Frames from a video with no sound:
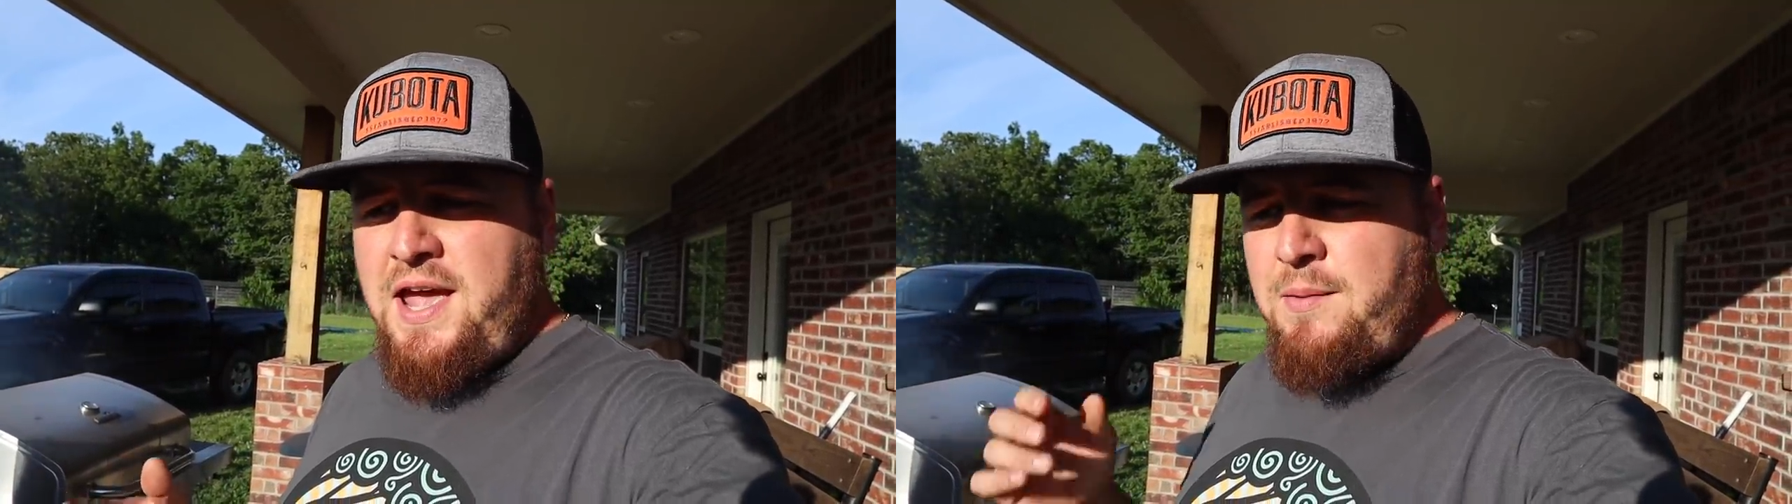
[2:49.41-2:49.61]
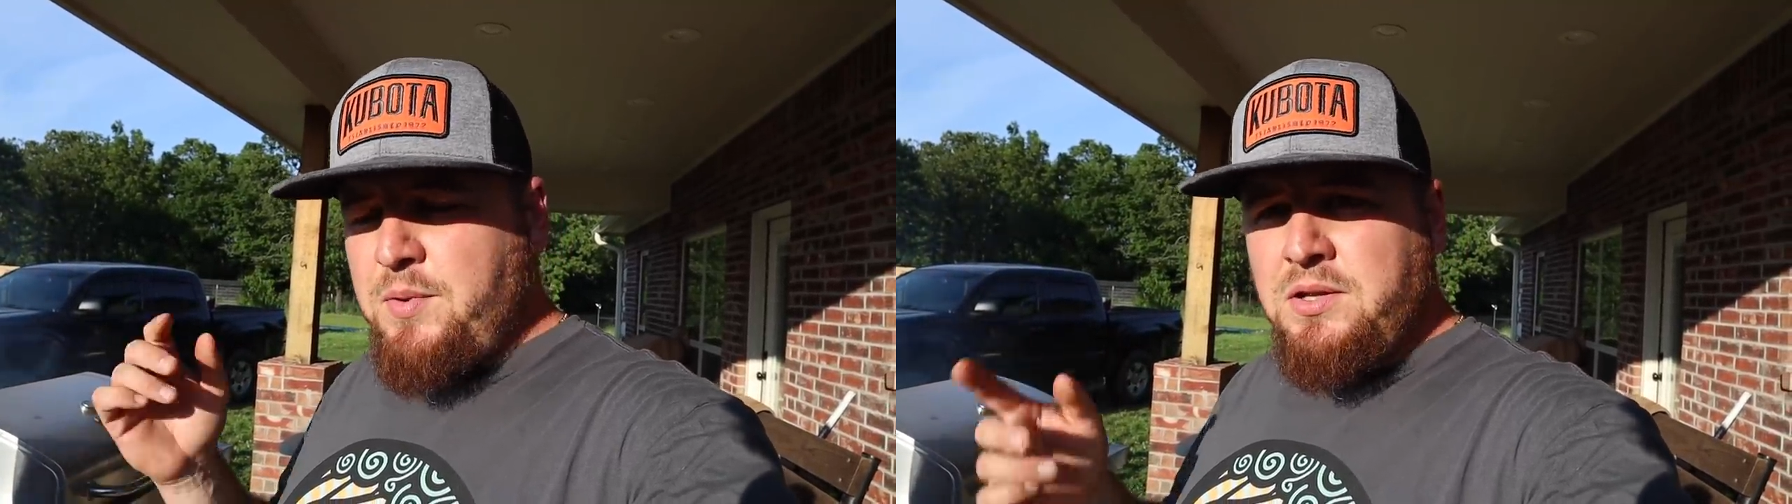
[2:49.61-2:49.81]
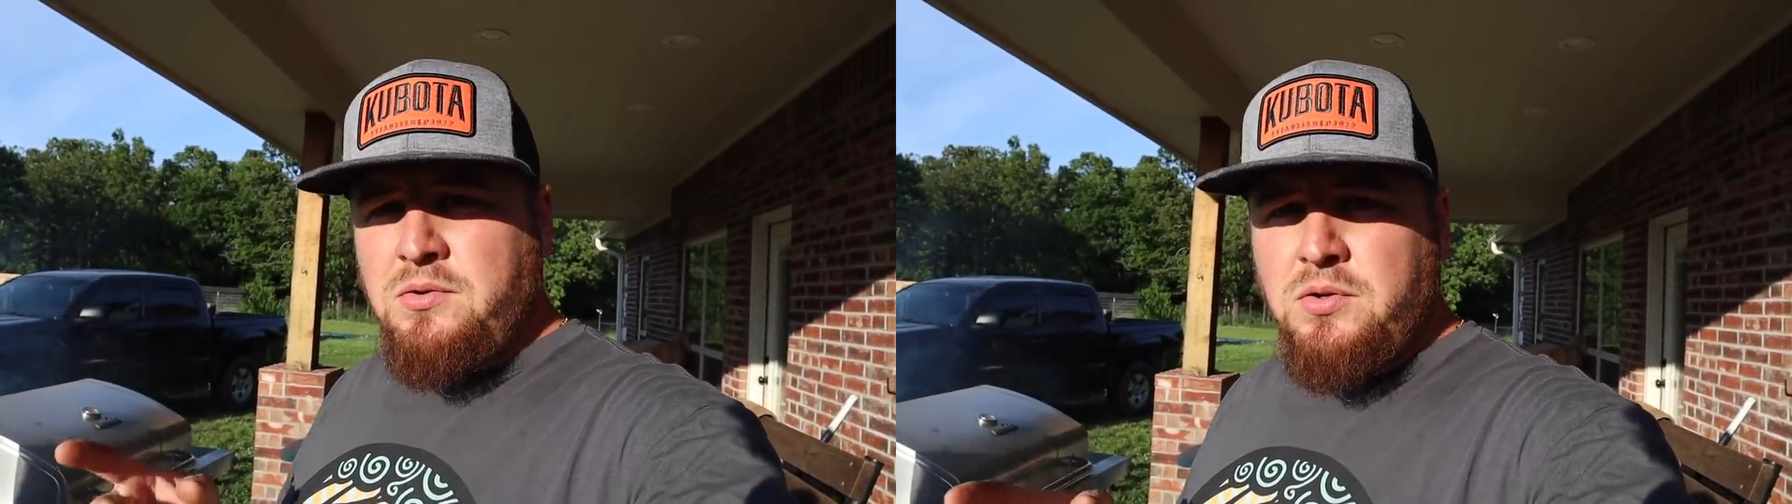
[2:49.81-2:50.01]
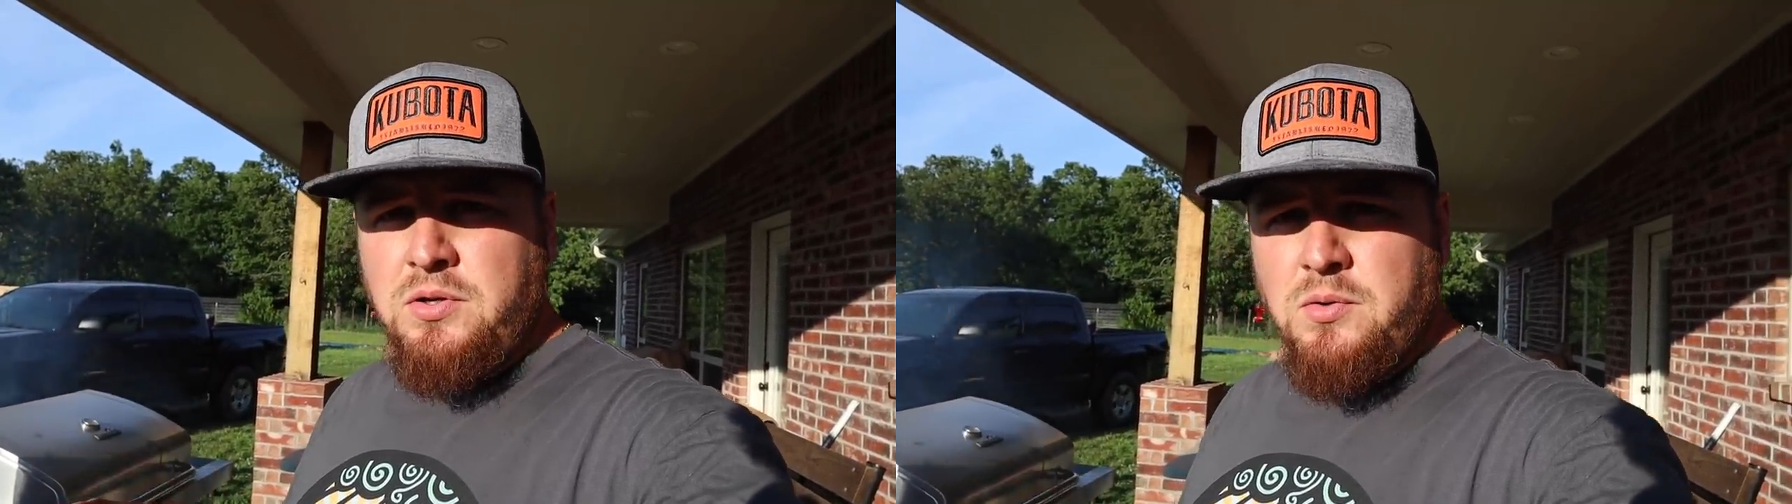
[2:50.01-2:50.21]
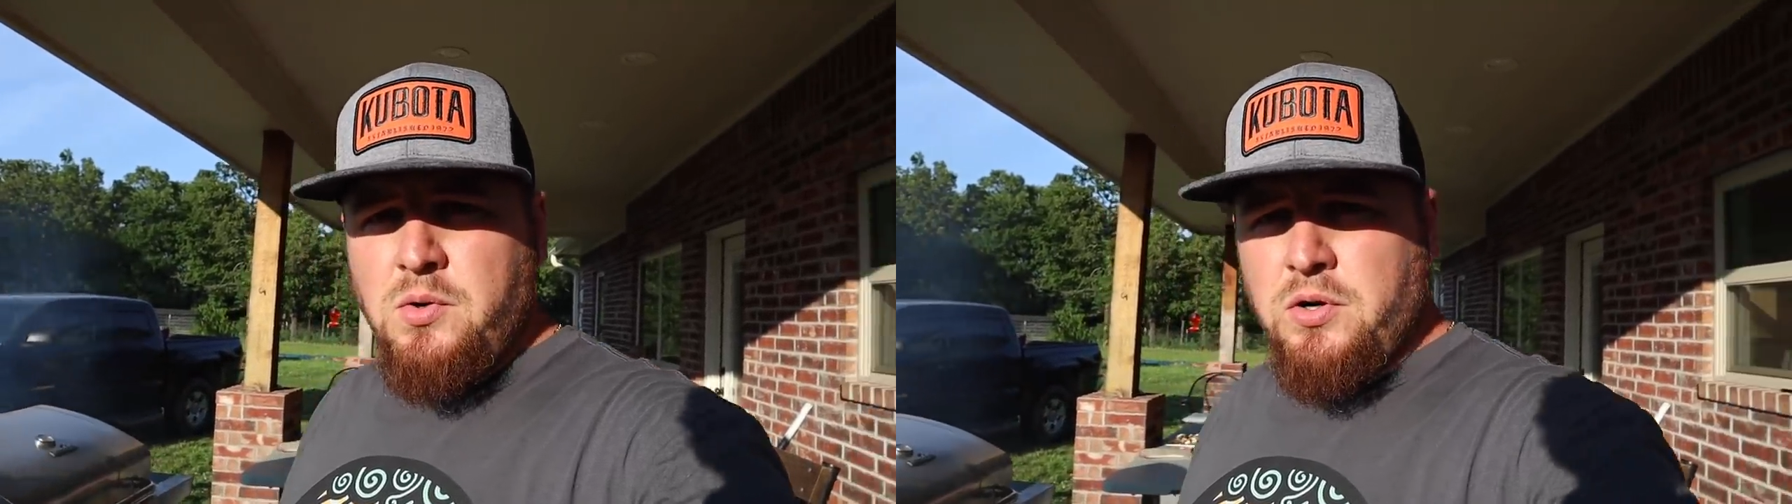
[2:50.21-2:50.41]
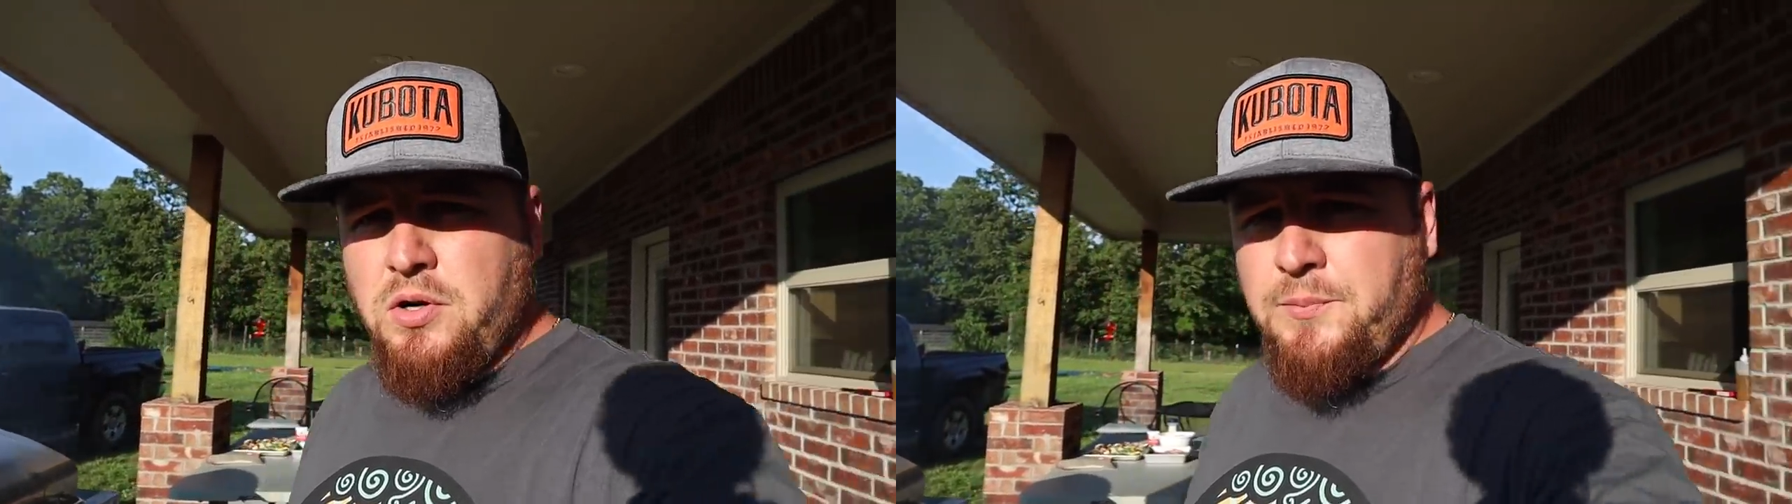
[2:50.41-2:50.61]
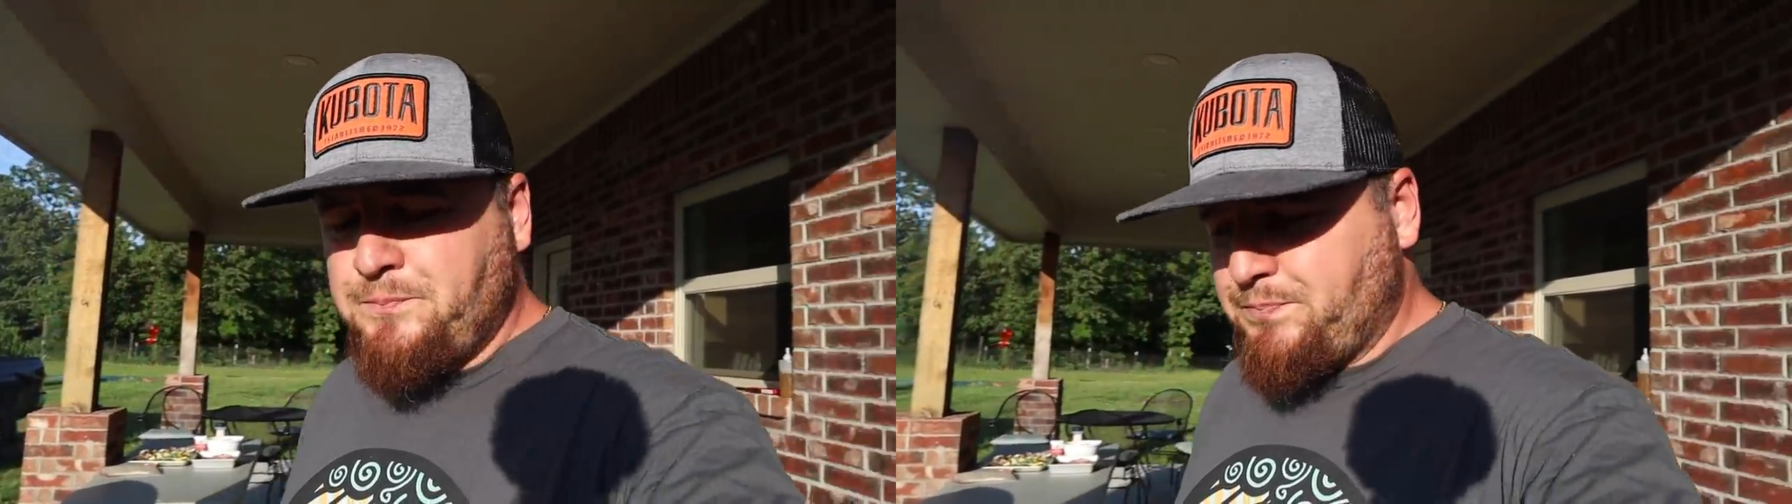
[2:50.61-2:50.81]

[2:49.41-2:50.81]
app and you do your order,